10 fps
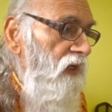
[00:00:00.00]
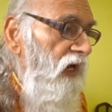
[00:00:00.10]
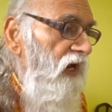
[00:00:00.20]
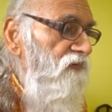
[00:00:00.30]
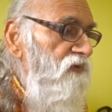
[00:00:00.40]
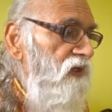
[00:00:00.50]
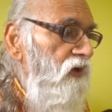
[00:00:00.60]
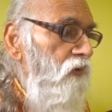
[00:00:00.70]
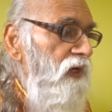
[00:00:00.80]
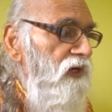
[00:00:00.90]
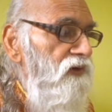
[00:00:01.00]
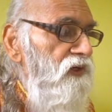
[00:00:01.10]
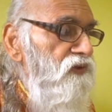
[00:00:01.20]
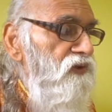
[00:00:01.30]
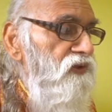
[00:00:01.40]
After
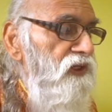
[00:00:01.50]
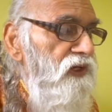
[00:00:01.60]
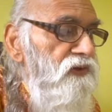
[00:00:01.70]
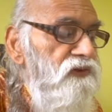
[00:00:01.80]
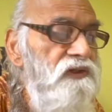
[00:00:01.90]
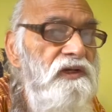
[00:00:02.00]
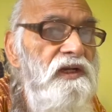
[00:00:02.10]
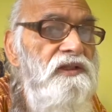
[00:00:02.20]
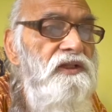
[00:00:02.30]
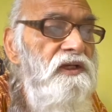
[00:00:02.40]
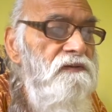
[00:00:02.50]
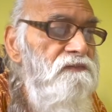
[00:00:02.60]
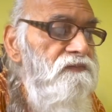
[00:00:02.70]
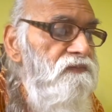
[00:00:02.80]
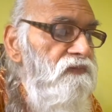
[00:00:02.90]
awareness, there is nothing.
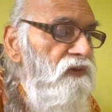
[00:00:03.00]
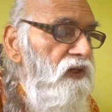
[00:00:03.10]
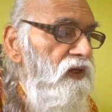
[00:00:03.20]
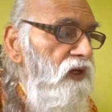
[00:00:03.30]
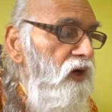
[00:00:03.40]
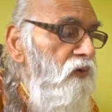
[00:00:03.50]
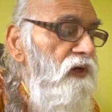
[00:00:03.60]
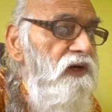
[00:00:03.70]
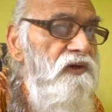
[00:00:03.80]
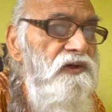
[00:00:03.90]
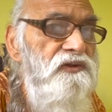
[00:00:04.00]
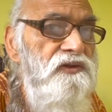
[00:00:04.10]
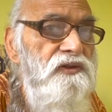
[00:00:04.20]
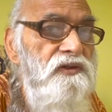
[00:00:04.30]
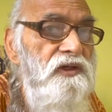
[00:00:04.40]

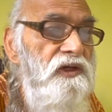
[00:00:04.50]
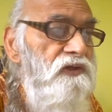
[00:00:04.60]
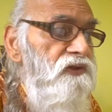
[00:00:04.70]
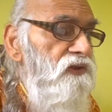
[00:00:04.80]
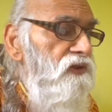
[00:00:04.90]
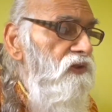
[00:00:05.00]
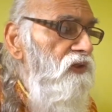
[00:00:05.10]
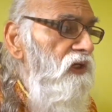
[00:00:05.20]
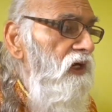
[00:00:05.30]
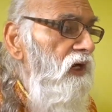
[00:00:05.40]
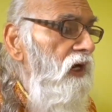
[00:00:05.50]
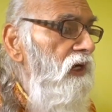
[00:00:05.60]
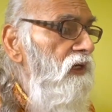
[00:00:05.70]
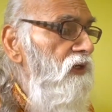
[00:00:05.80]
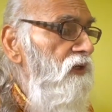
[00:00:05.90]
Awareness is the
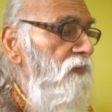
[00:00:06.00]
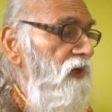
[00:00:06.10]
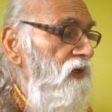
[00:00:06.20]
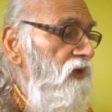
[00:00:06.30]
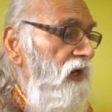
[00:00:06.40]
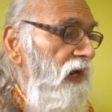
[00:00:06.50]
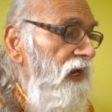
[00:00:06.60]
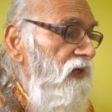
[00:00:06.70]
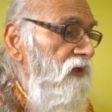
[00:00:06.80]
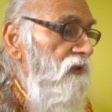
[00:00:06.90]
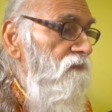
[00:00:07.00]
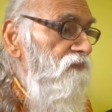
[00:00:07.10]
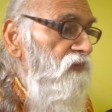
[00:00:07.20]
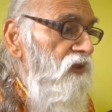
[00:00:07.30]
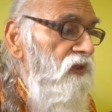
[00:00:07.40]
ultimate end.
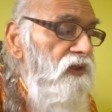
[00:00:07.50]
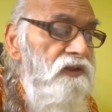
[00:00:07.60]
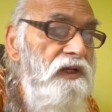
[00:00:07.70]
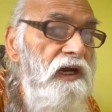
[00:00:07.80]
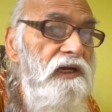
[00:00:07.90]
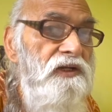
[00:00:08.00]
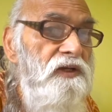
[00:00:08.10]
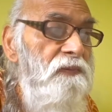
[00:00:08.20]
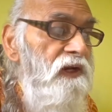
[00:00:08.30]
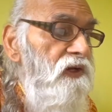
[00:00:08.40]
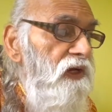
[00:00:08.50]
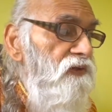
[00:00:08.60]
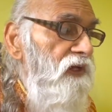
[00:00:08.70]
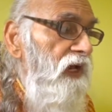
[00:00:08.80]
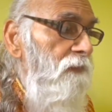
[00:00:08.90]
The ultimate
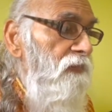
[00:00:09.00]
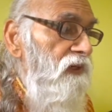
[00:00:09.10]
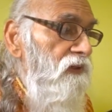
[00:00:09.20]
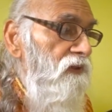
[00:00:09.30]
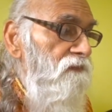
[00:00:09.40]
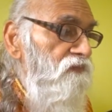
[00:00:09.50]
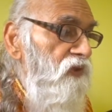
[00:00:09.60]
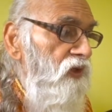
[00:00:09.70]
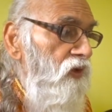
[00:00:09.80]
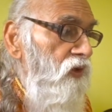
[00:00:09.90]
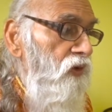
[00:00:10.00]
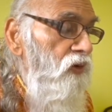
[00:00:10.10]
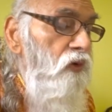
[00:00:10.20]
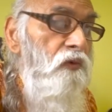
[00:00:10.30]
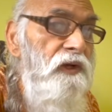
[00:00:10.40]
has happened.
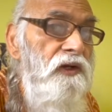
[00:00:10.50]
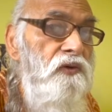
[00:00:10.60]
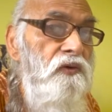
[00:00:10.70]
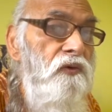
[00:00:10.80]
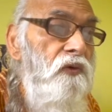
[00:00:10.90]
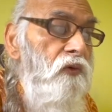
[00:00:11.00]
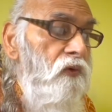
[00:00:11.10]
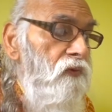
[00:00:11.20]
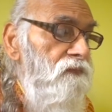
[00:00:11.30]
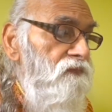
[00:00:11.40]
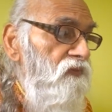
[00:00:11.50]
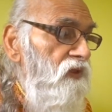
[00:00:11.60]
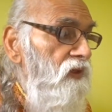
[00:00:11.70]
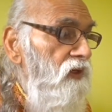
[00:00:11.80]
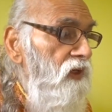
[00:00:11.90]
Nowhere to go,
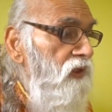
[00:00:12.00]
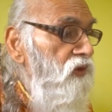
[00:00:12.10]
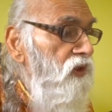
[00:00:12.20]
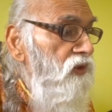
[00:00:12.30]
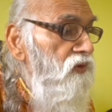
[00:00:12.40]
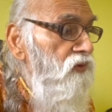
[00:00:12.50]
nothing to